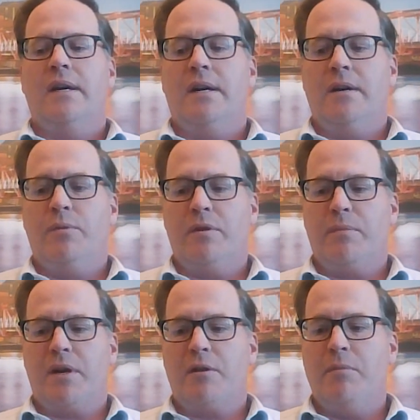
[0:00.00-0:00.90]
One of
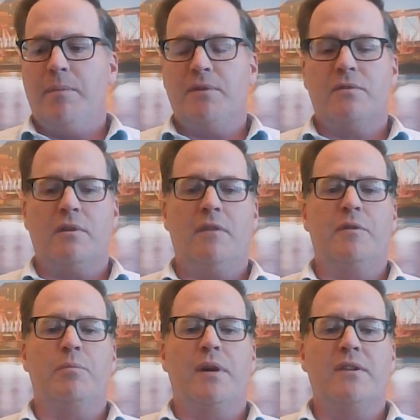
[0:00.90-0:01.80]
my commitments to
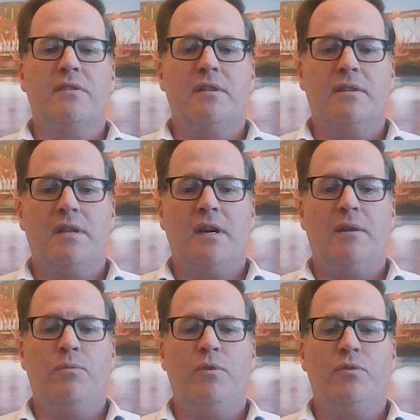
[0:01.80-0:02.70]
Governor Branstad at the
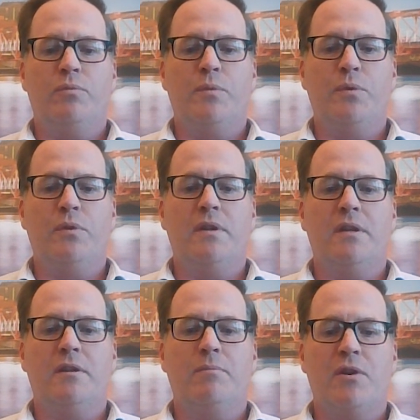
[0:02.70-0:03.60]
time was we really
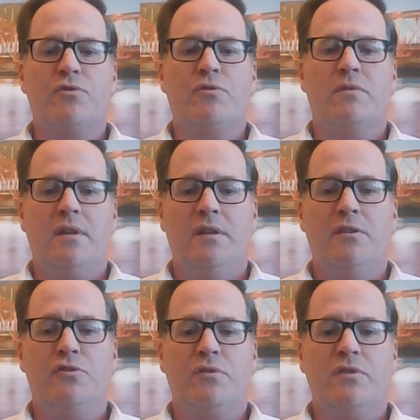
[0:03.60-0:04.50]
need to make sure the
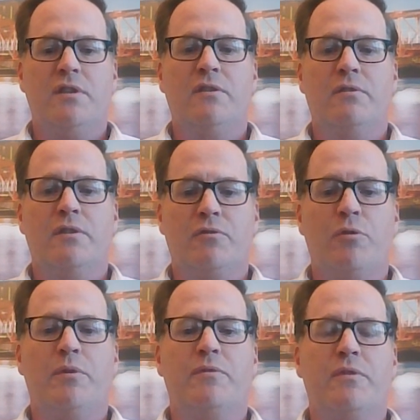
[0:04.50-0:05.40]
industry's here and
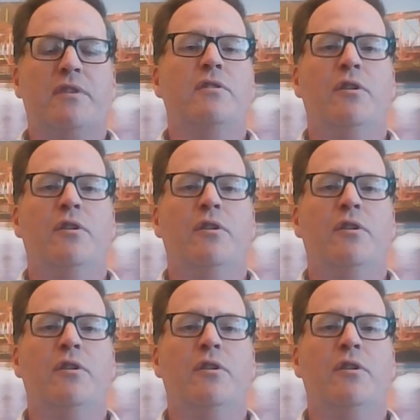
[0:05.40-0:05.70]
growing for the next